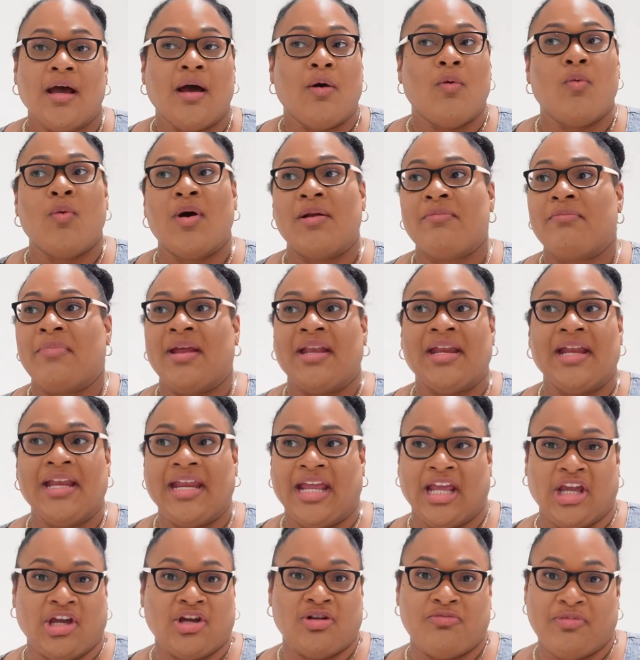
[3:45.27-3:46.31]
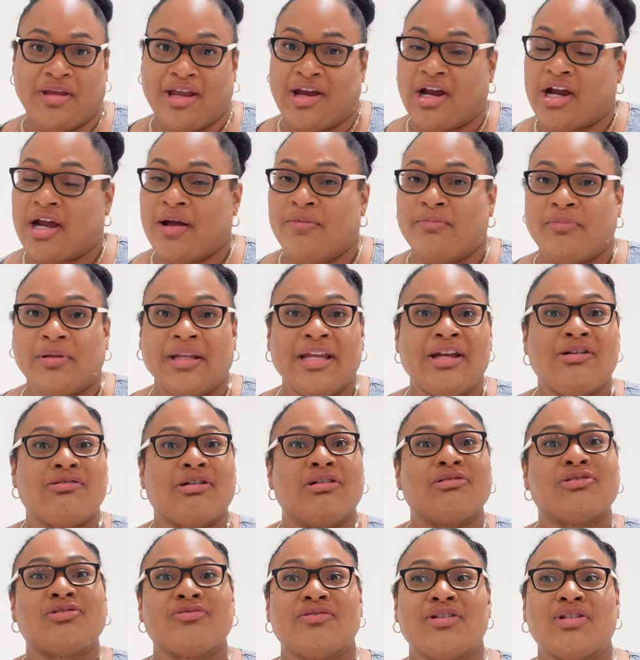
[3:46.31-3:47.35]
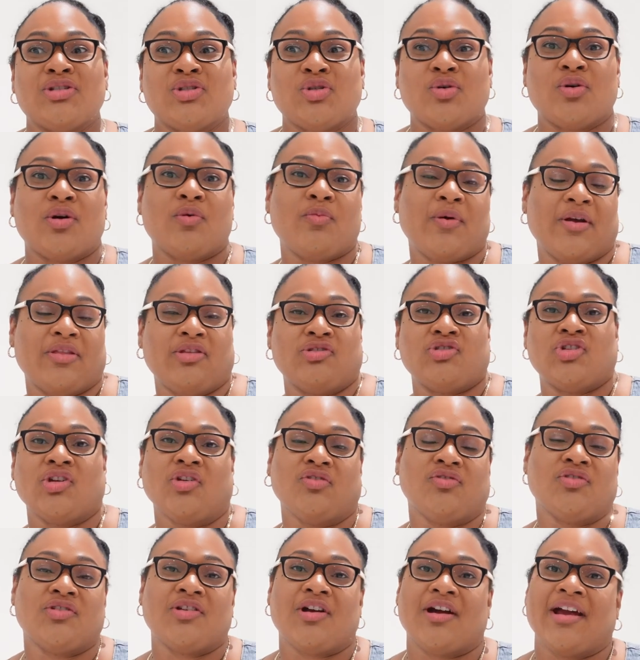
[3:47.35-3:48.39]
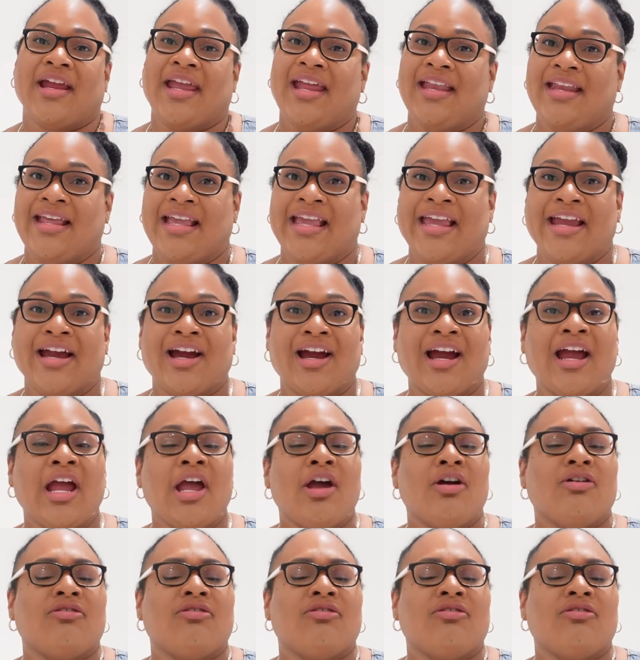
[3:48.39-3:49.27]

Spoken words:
1 minute it could be a complete grocery store where the children are in here